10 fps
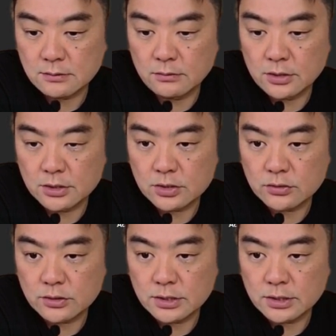
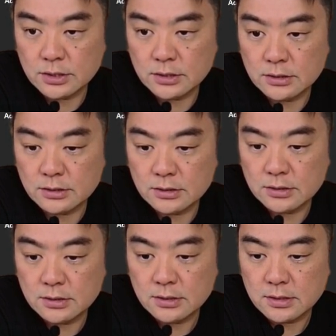monitoring,
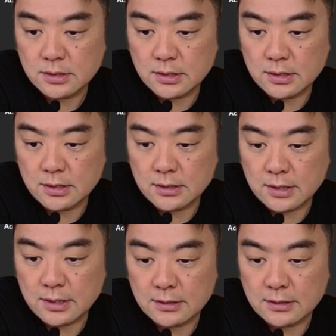and yeah,